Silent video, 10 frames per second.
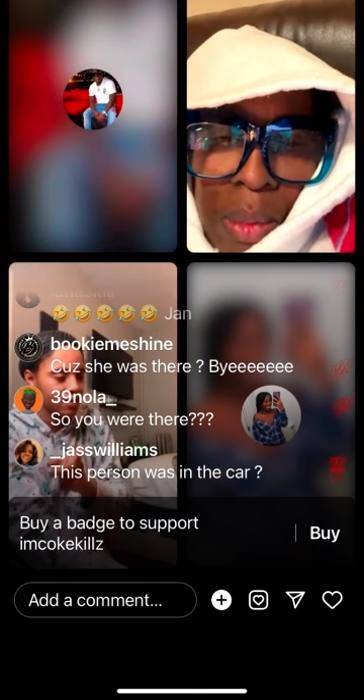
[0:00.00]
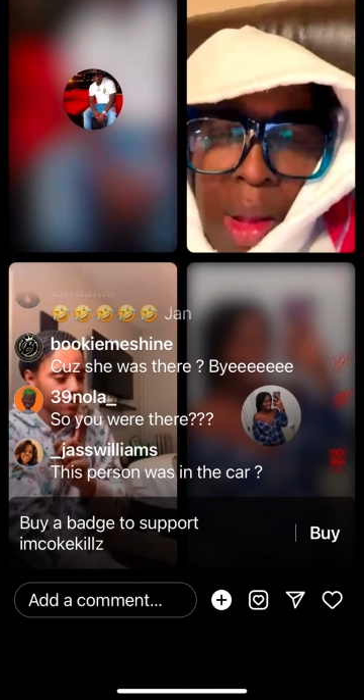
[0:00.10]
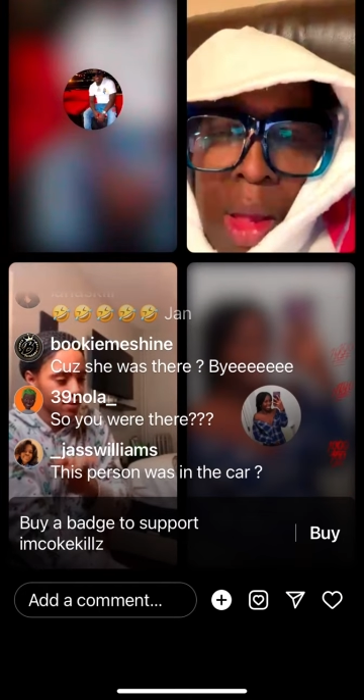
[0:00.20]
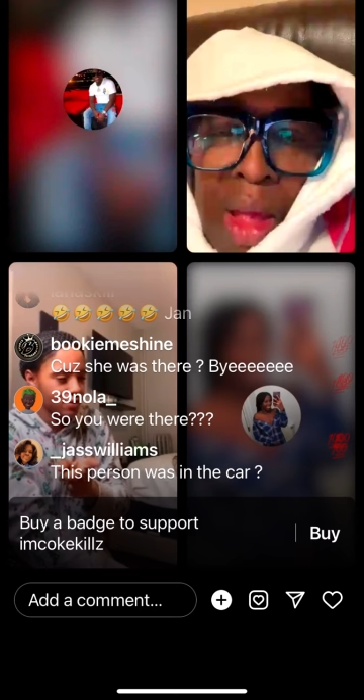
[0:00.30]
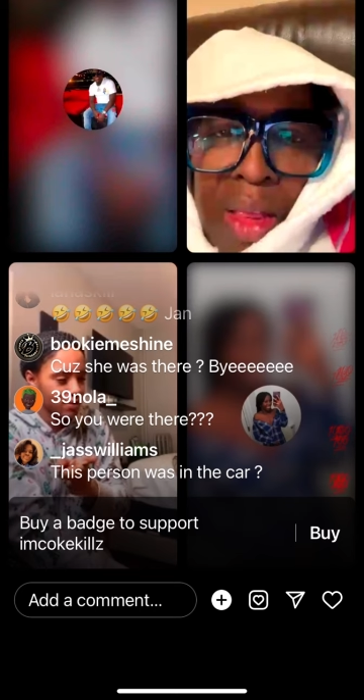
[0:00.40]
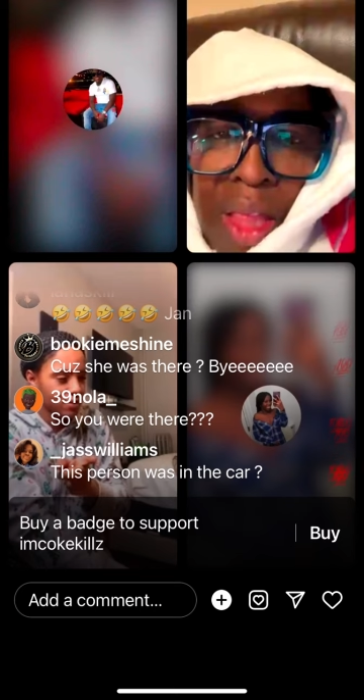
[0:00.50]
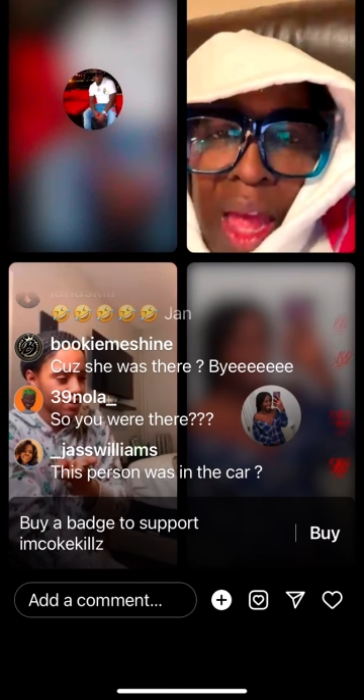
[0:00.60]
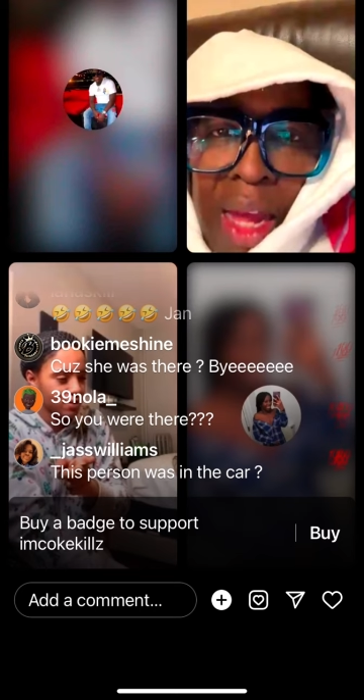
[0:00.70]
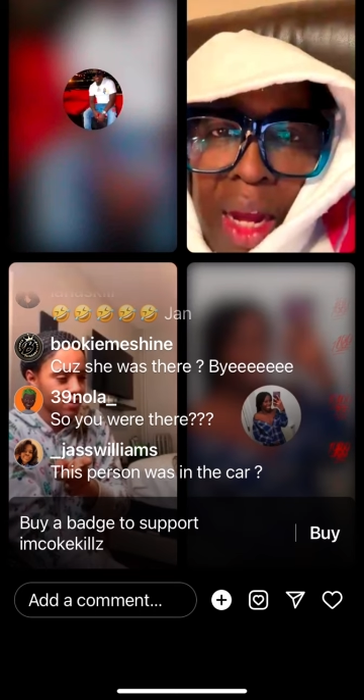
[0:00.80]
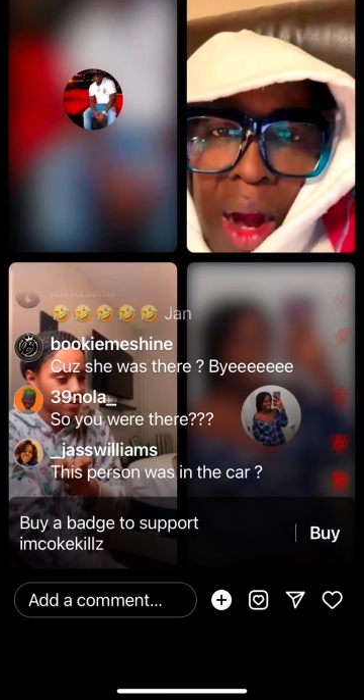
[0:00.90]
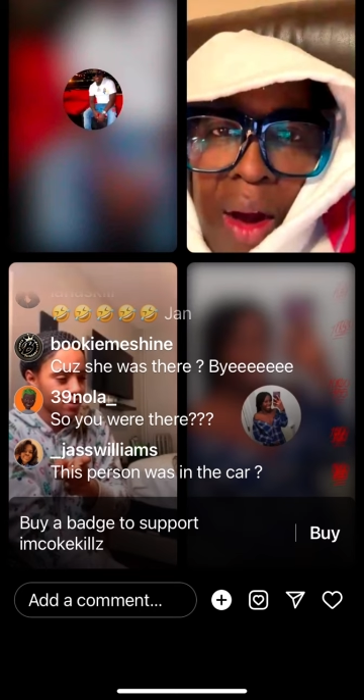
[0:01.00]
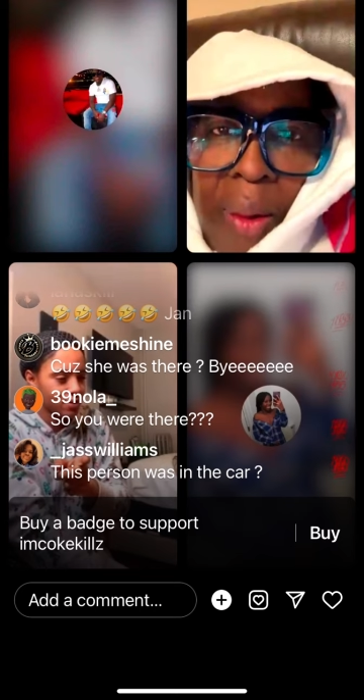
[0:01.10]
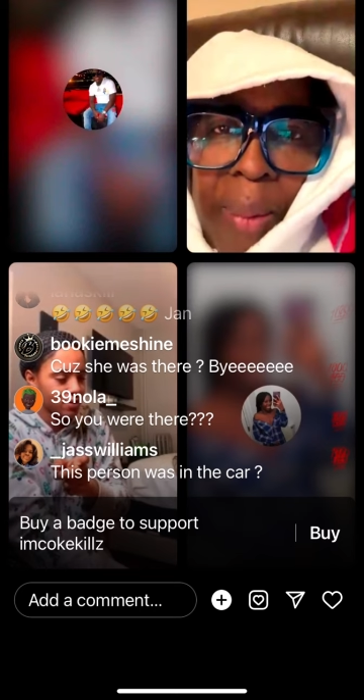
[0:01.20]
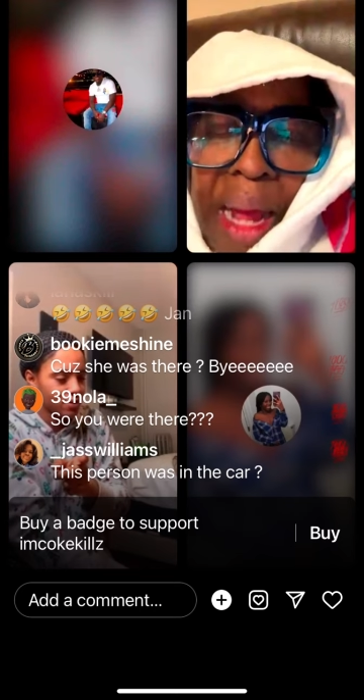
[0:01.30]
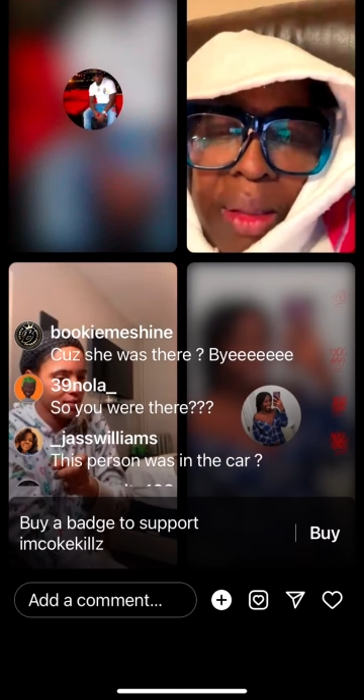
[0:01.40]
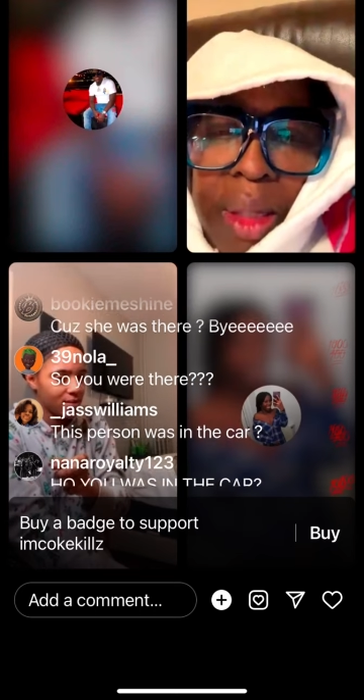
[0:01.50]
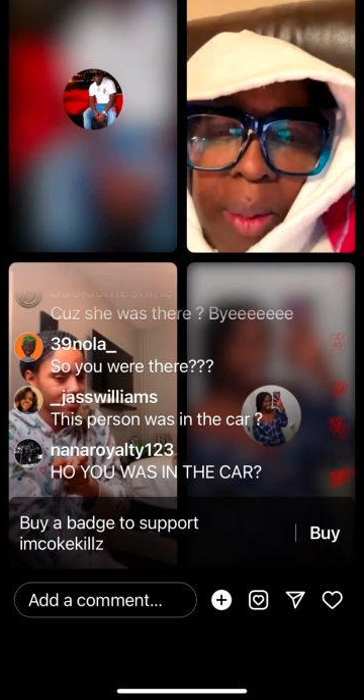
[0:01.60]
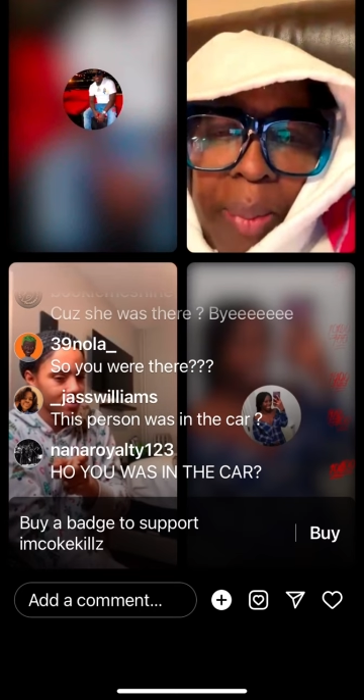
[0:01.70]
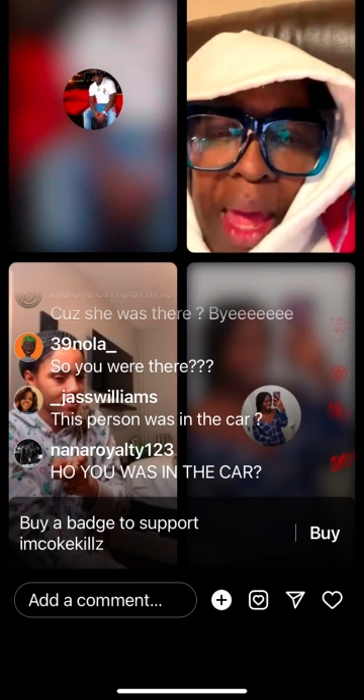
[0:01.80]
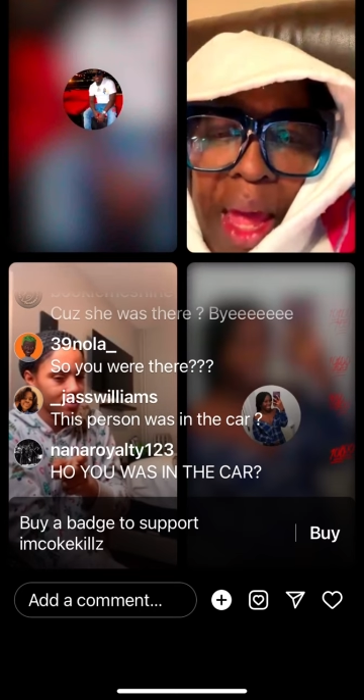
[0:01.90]
Thank her. And then he saw
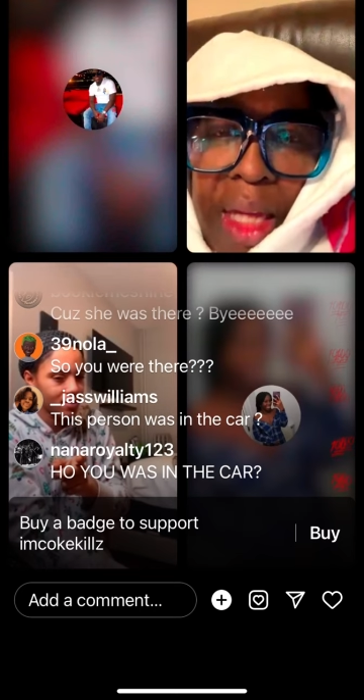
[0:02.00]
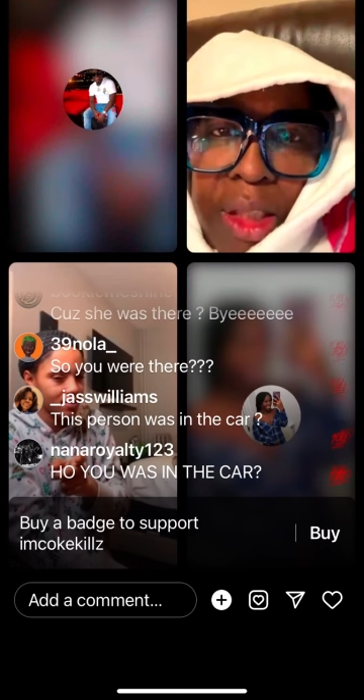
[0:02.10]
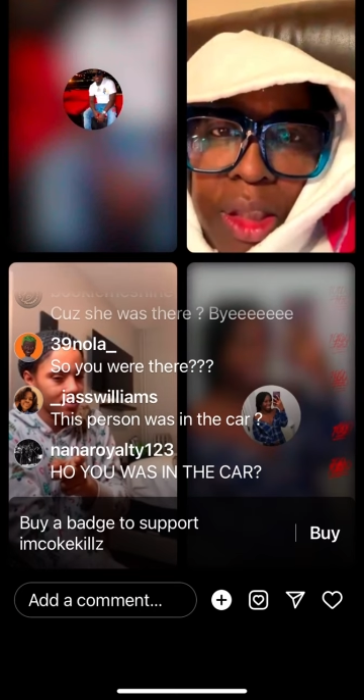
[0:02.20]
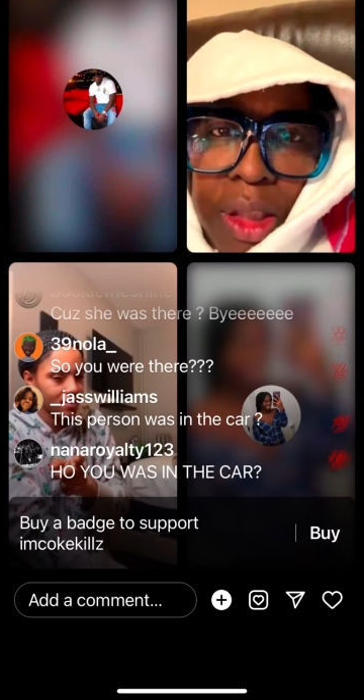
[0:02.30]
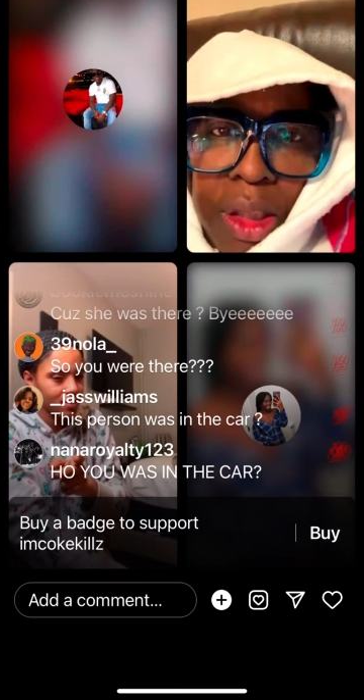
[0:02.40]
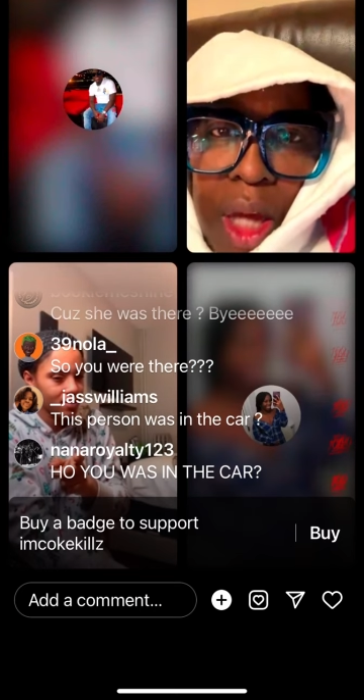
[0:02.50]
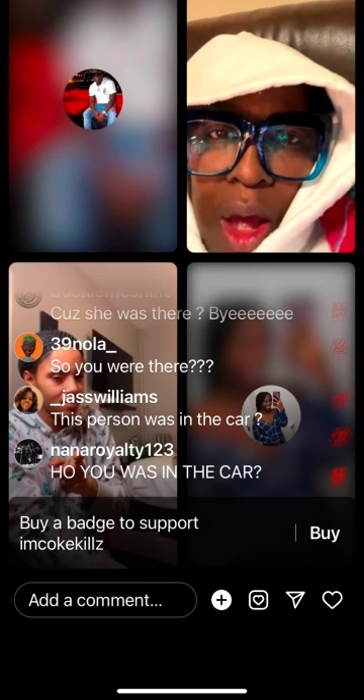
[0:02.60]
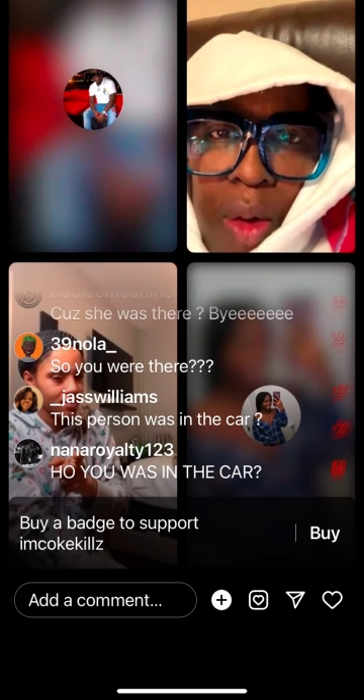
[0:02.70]
Tory shoot the